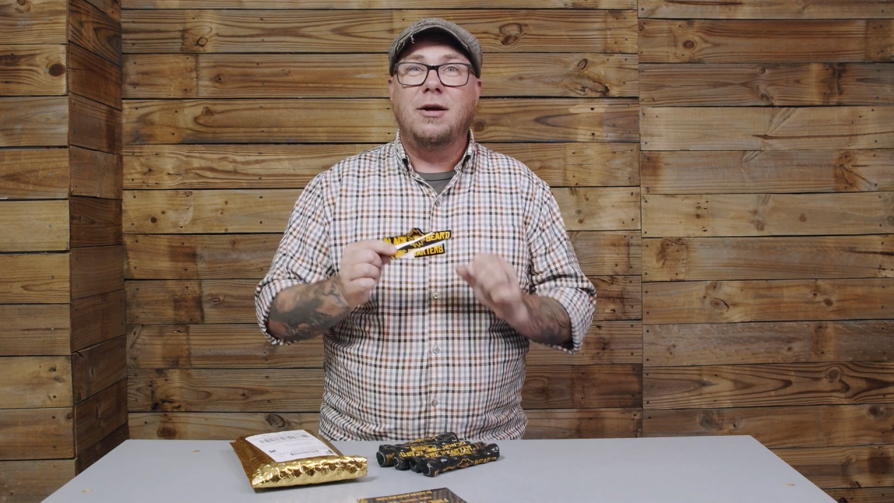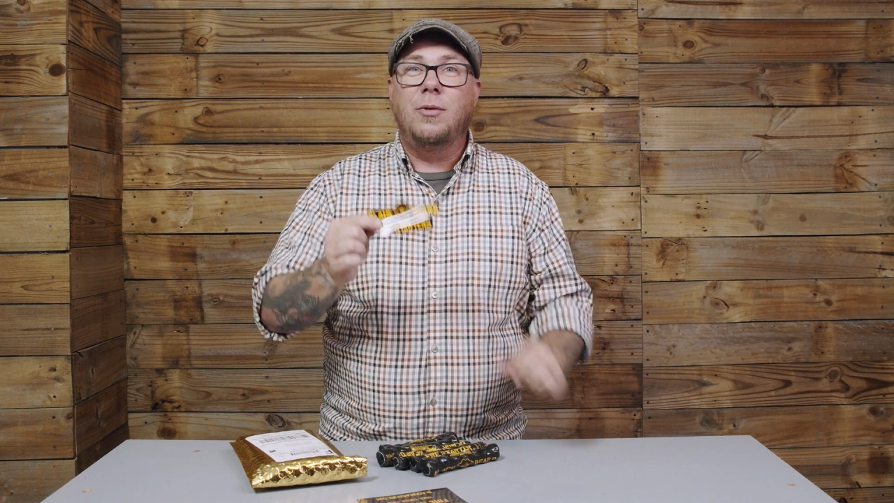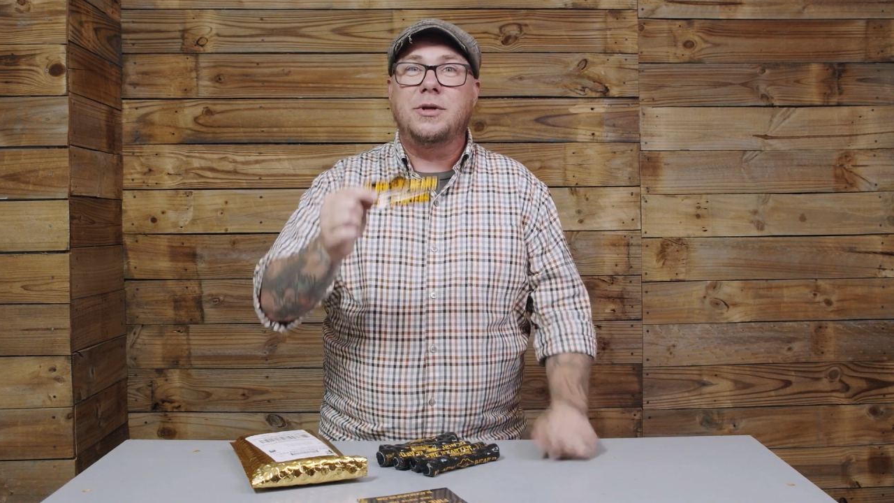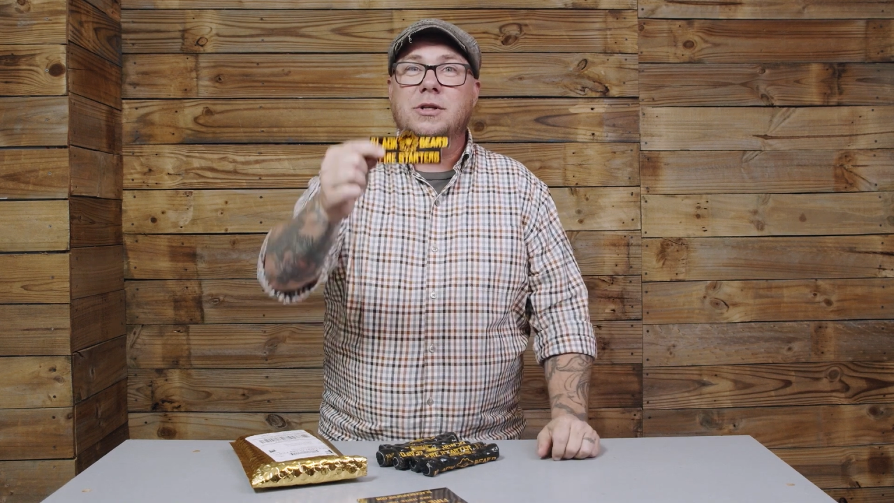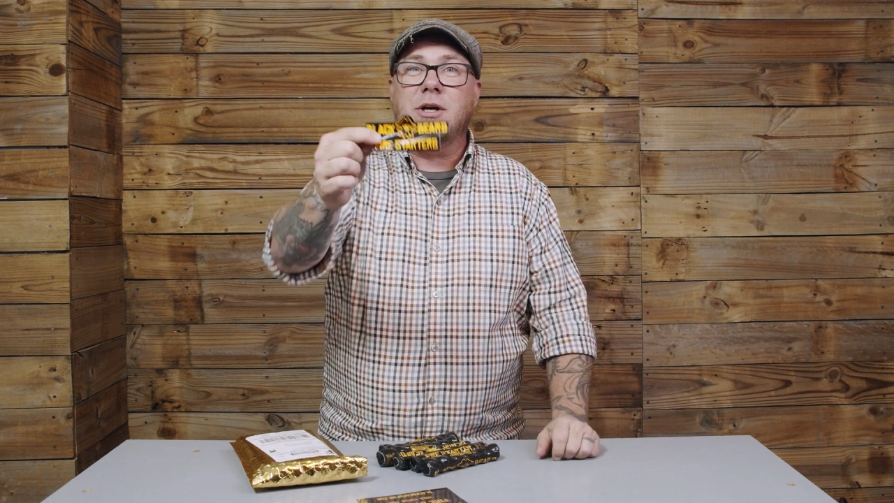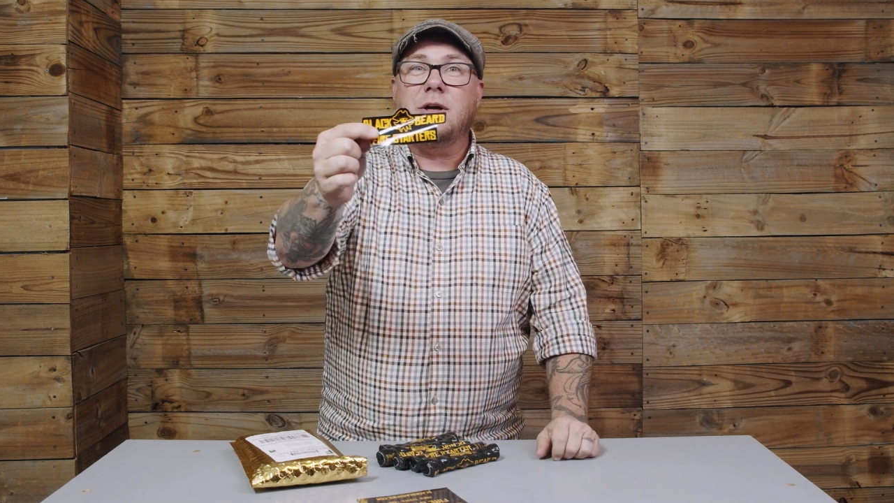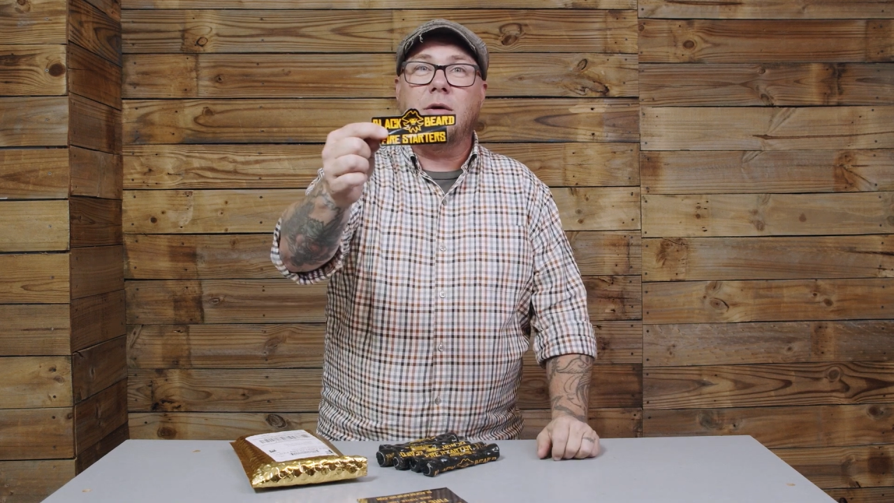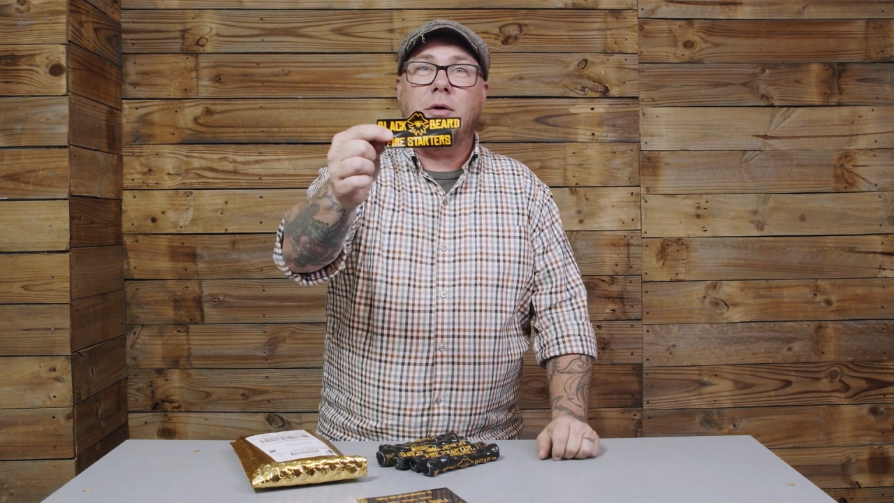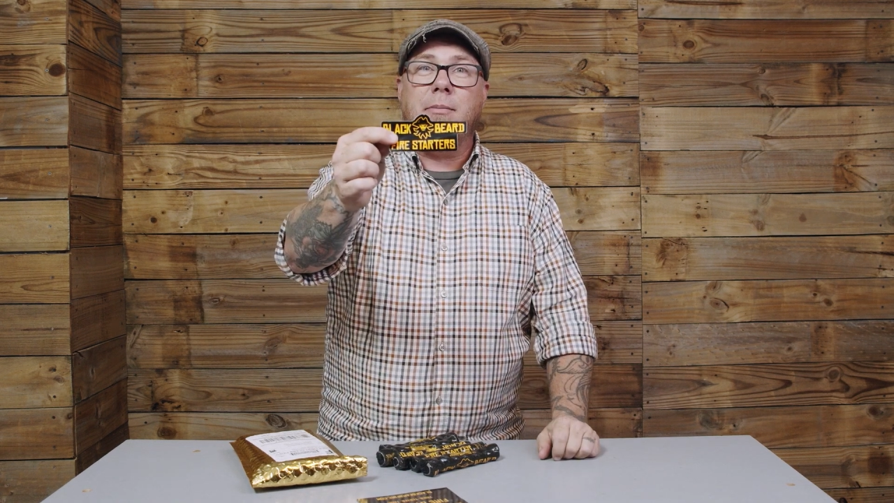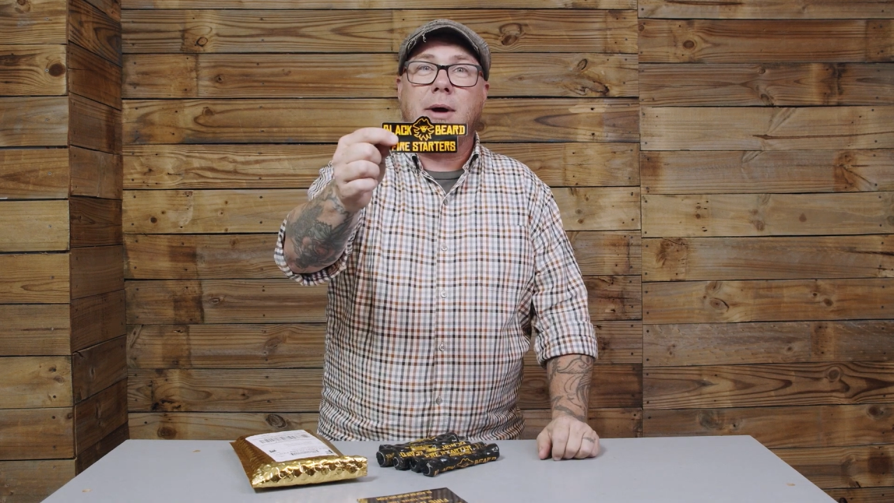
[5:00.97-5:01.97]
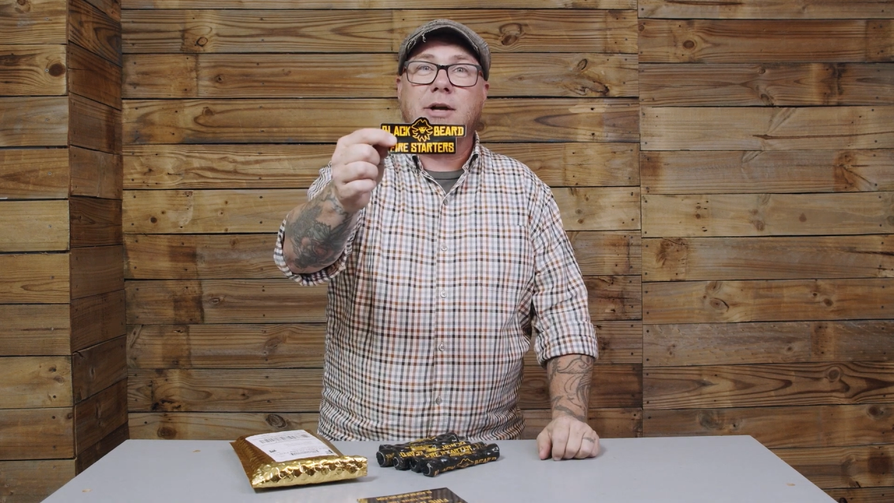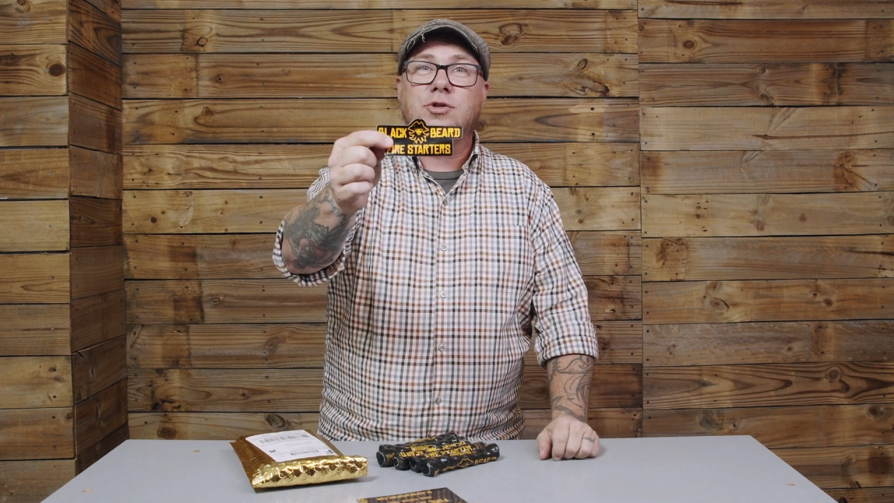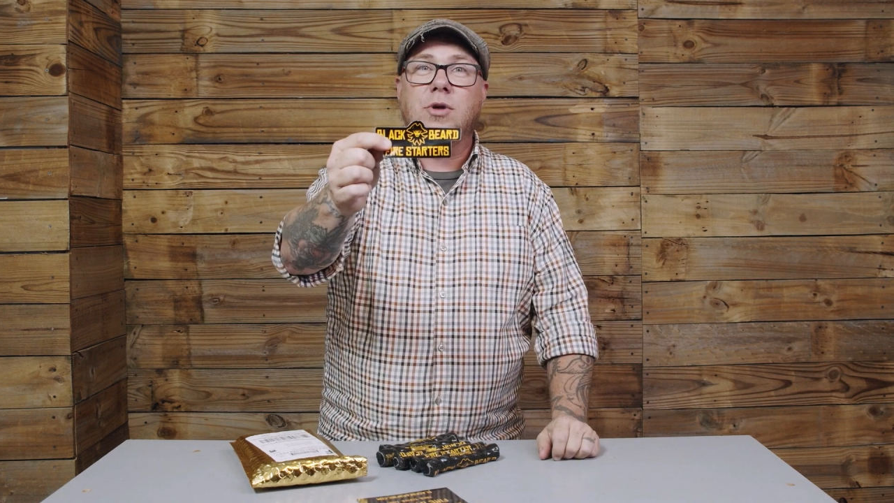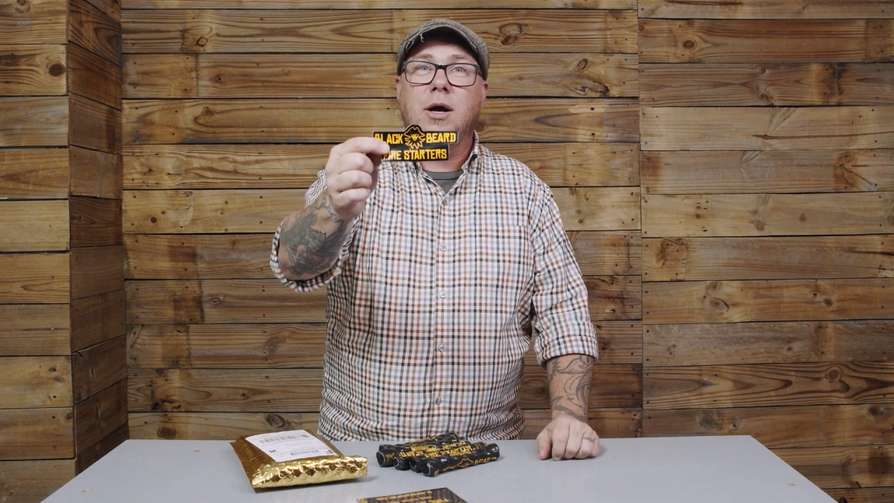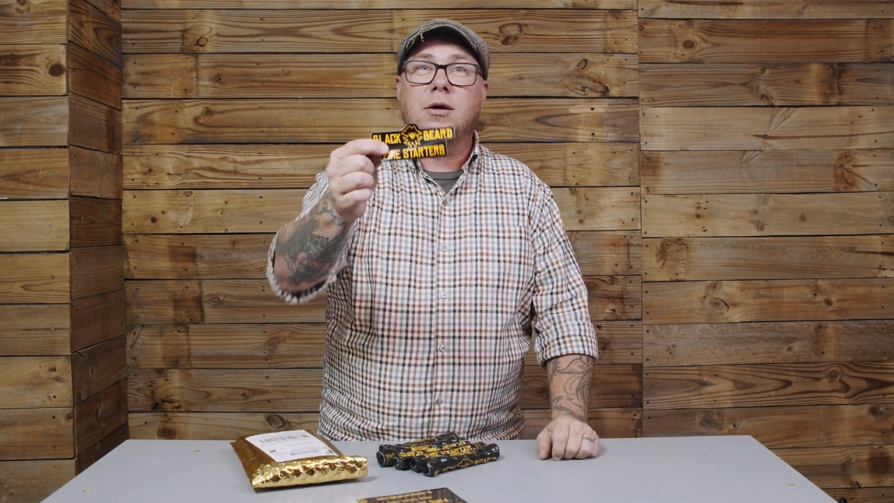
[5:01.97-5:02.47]
which is going to go on my
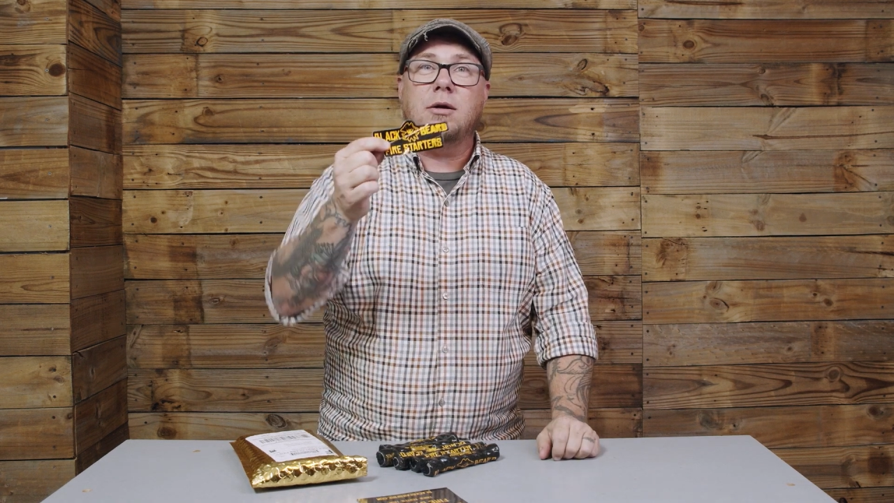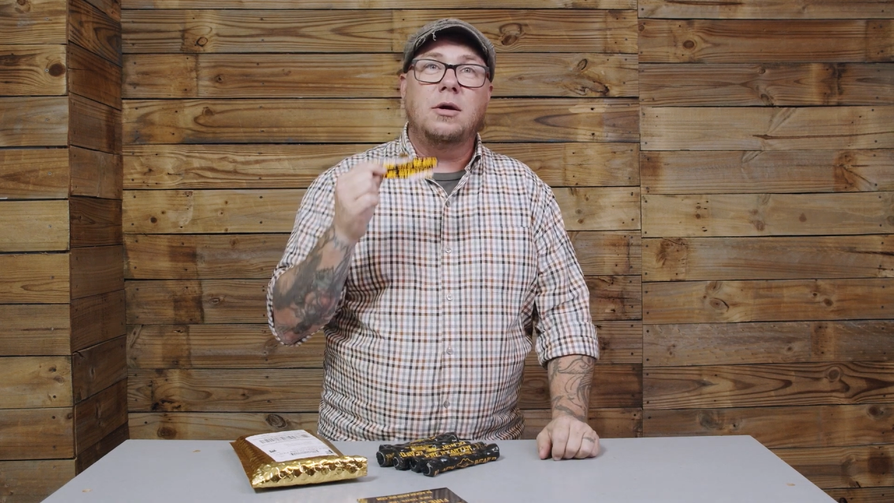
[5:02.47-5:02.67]
truck.